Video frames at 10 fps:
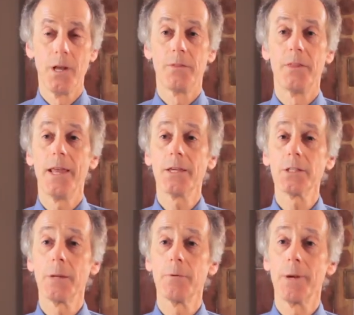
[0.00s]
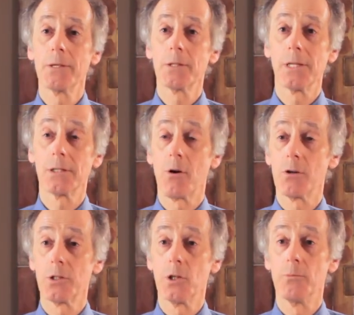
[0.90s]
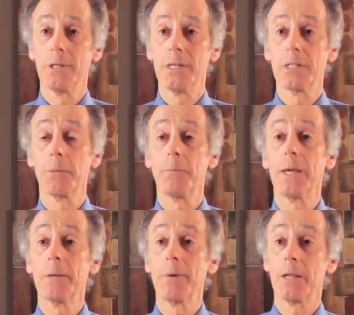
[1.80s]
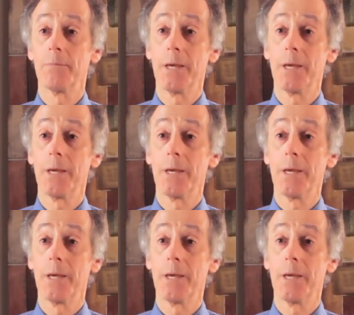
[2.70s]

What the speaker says: The next type of basal cell carcinoma is the pigmented